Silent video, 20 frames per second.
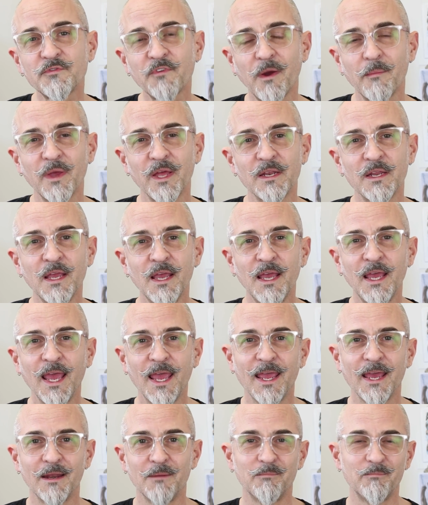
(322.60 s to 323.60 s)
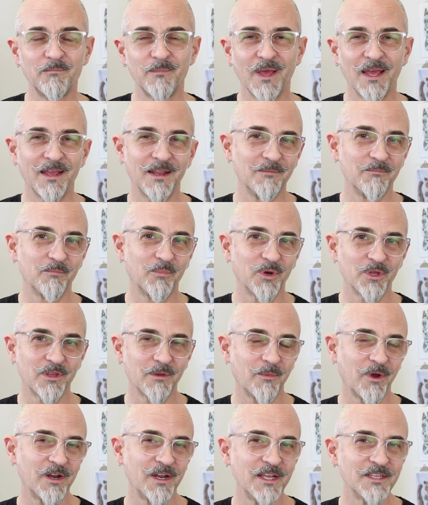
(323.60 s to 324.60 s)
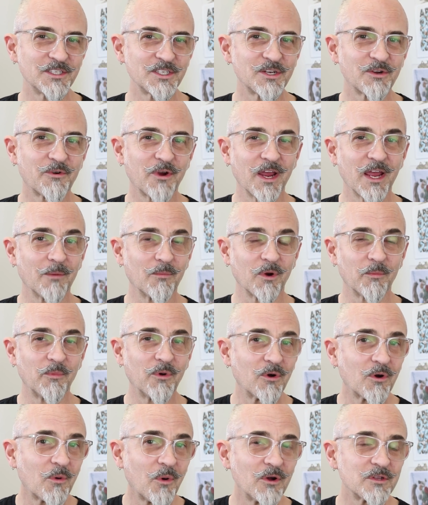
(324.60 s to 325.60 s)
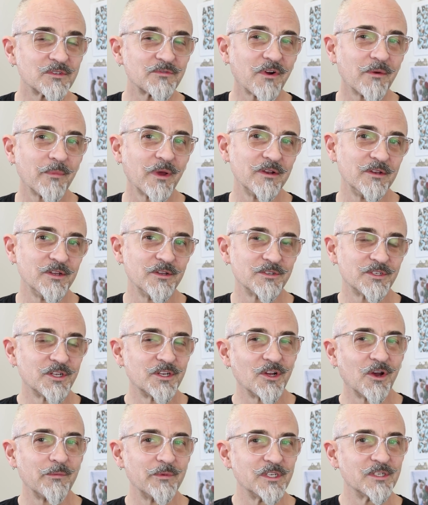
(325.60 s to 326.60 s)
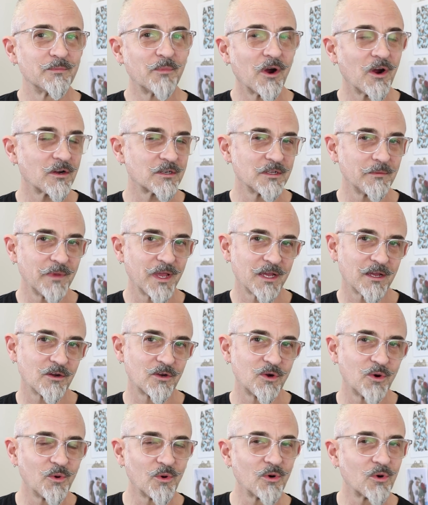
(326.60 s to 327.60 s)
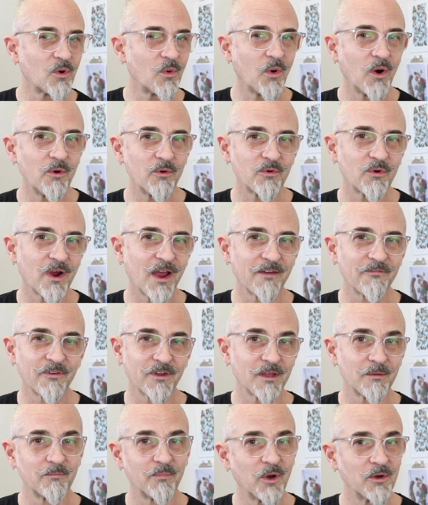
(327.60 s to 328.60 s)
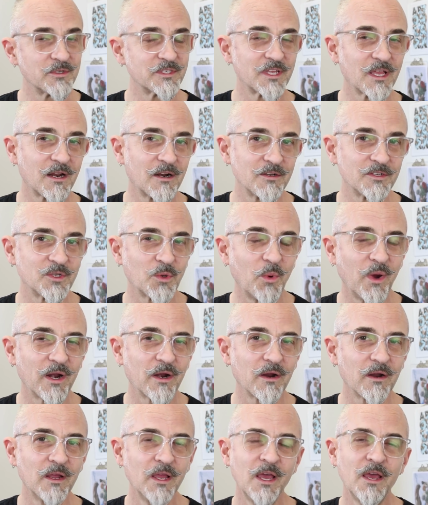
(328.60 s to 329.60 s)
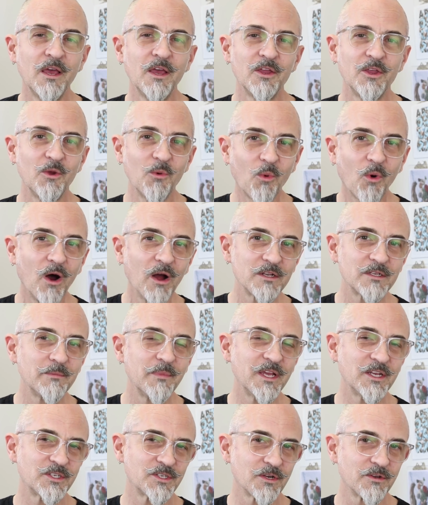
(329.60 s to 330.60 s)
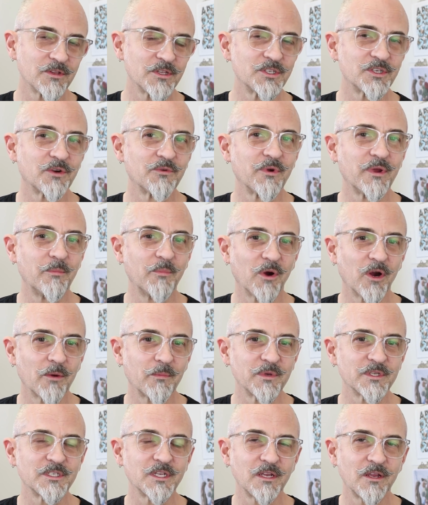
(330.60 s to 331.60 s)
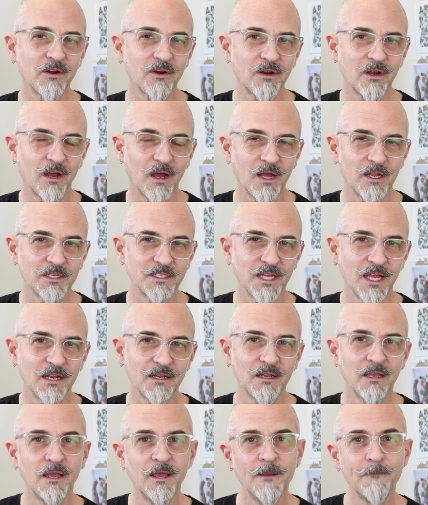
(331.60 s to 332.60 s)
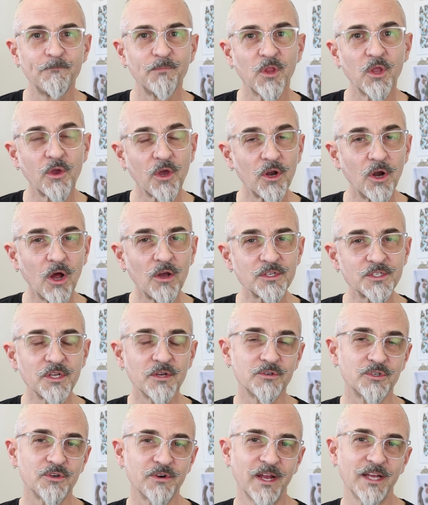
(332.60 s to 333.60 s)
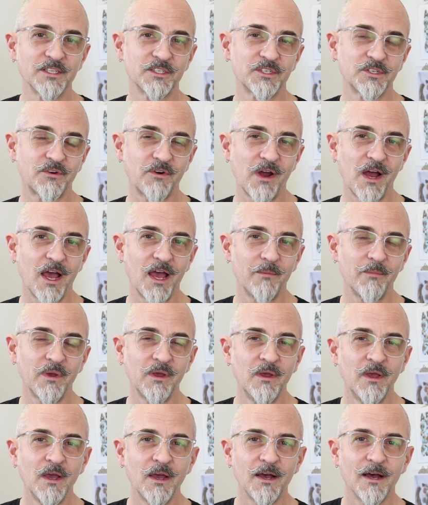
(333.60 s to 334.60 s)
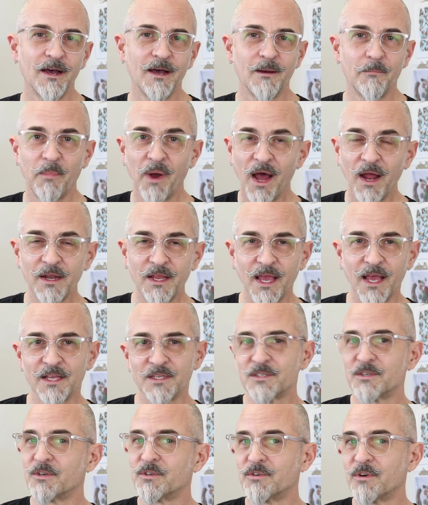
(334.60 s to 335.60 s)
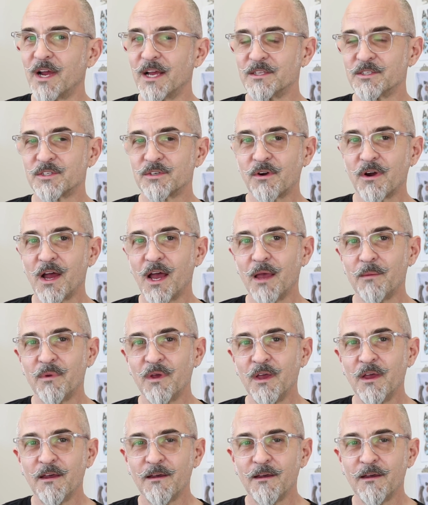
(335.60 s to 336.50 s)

from it and put them on Instagram, or pull quotes from it and use Adobe Spark to make a cool quote graphic and post that on Twitter. You want to make sure that you're repurposing your content. You can also transcribe podcasts or transcribe